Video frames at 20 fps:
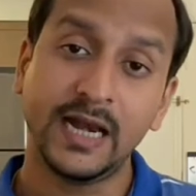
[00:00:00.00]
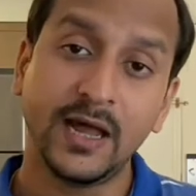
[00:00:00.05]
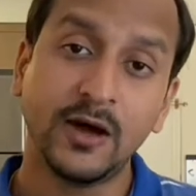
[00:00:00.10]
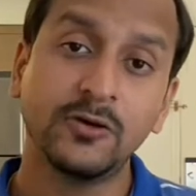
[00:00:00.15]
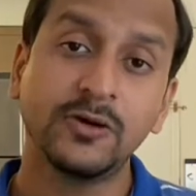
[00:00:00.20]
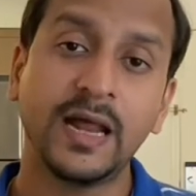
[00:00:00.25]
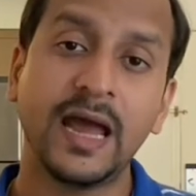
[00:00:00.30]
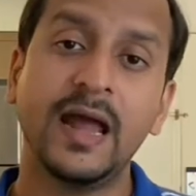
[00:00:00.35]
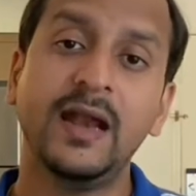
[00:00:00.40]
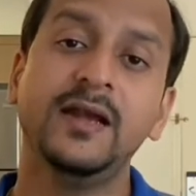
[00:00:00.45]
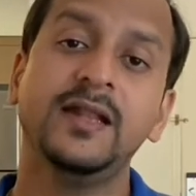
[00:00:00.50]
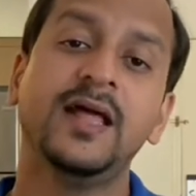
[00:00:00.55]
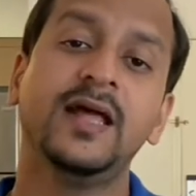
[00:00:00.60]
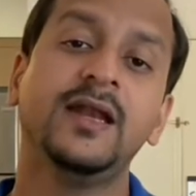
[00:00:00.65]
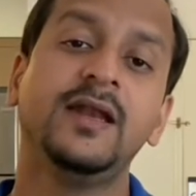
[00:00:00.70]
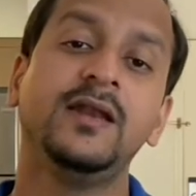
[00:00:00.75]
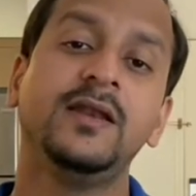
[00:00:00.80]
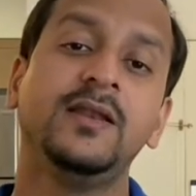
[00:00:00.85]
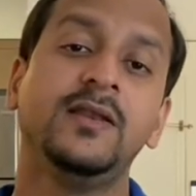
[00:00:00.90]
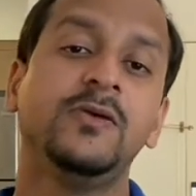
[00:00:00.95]
out, and
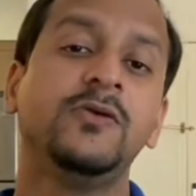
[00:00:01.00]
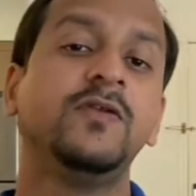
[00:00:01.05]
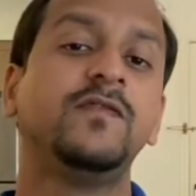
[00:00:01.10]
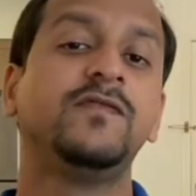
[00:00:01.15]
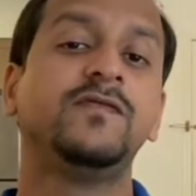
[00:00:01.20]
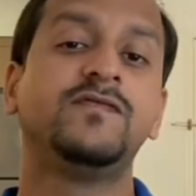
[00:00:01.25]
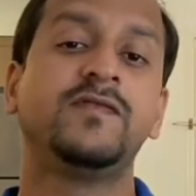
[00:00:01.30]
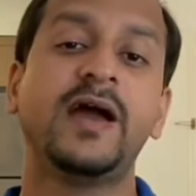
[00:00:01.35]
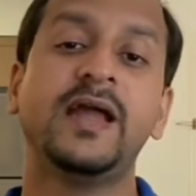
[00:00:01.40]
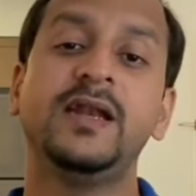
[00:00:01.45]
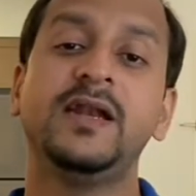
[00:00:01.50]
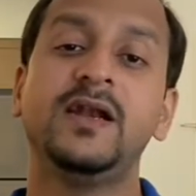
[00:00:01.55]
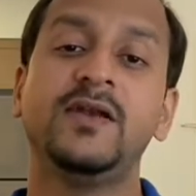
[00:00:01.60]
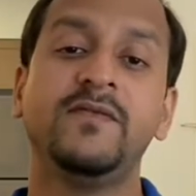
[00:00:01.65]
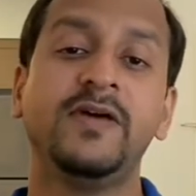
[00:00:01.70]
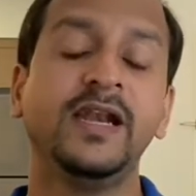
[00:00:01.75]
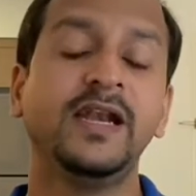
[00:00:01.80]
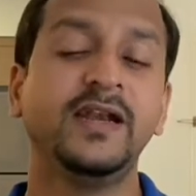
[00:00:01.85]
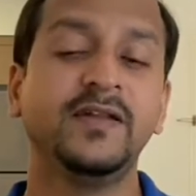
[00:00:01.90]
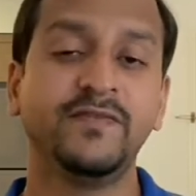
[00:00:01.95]
then you'll find it
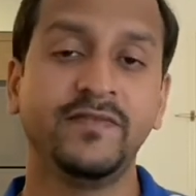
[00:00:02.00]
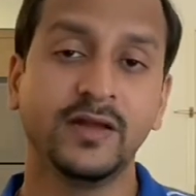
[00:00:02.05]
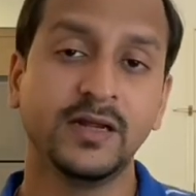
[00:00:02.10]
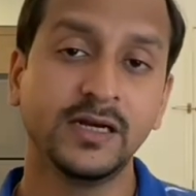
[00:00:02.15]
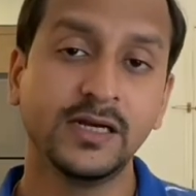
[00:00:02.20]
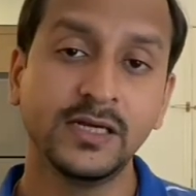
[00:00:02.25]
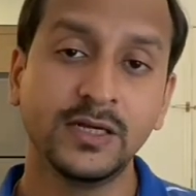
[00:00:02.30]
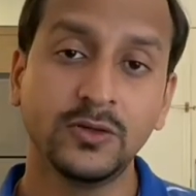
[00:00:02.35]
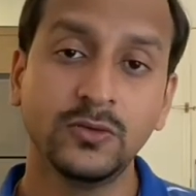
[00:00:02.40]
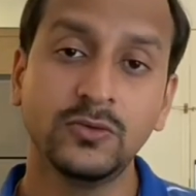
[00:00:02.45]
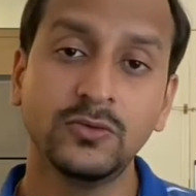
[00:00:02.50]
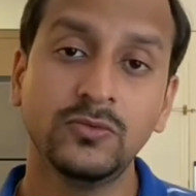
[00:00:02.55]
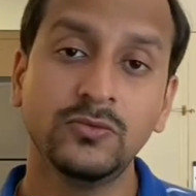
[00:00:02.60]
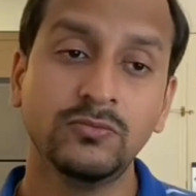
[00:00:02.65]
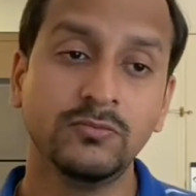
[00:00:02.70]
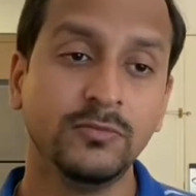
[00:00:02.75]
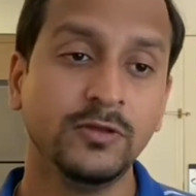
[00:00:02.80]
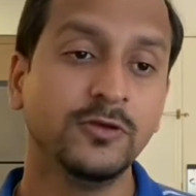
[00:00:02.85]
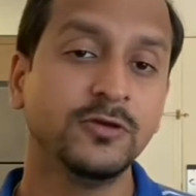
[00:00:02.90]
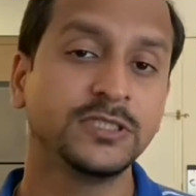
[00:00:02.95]
very difficult
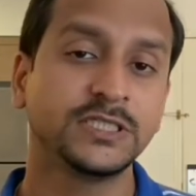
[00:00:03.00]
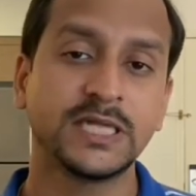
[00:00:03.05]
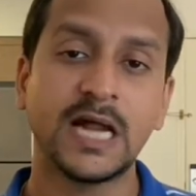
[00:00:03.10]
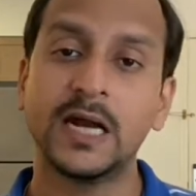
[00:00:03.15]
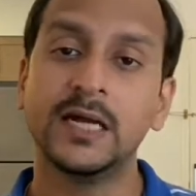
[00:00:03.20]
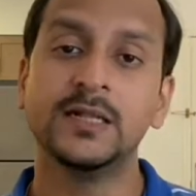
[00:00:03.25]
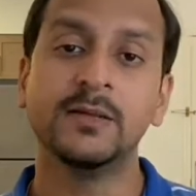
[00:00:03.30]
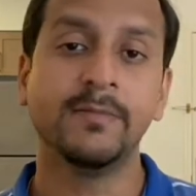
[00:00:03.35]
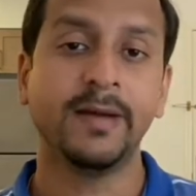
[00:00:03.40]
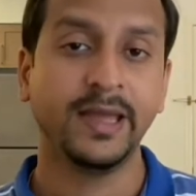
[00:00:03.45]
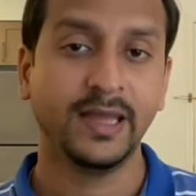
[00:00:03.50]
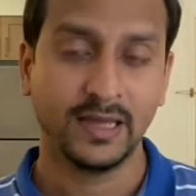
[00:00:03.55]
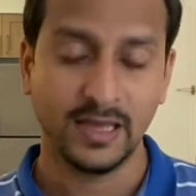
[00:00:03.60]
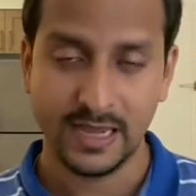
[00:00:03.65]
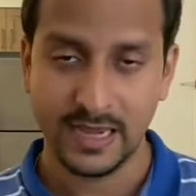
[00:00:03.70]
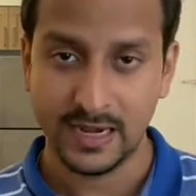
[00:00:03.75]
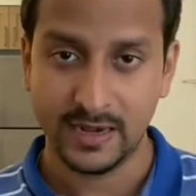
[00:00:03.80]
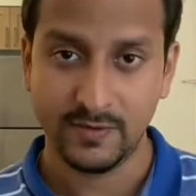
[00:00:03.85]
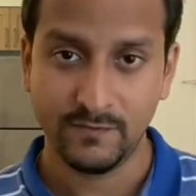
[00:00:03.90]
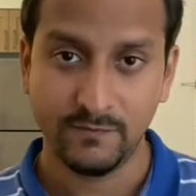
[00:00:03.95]
to start the bike
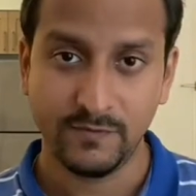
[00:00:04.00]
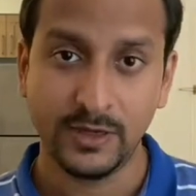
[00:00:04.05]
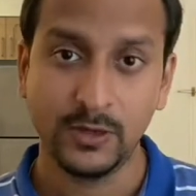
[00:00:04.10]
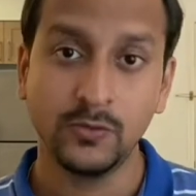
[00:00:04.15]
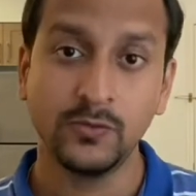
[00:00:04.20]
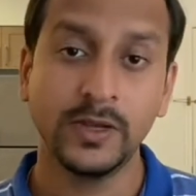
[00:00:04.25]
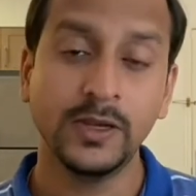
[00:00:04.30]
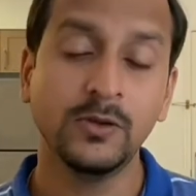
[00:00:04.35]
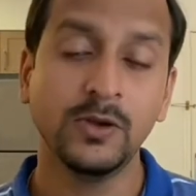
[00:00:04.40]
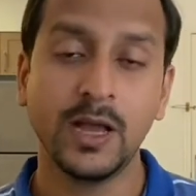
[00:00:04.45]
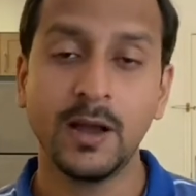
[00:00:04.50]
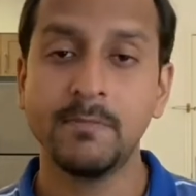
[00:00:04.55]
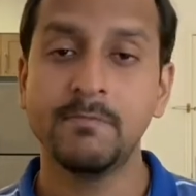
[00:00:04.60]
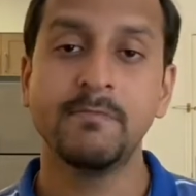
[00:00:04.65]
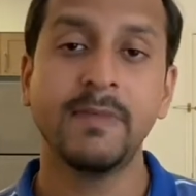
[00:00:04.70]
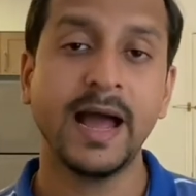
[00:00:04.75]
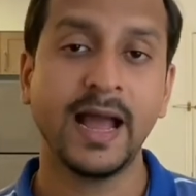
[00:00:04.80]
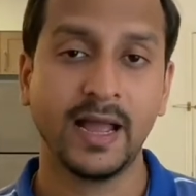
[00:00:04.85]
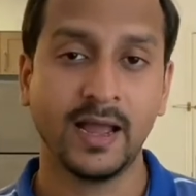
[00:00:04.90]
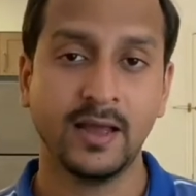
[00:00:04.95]
again when you come
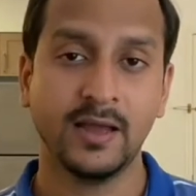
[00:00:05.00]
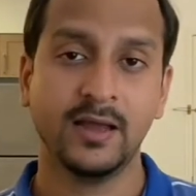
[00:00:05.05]
back.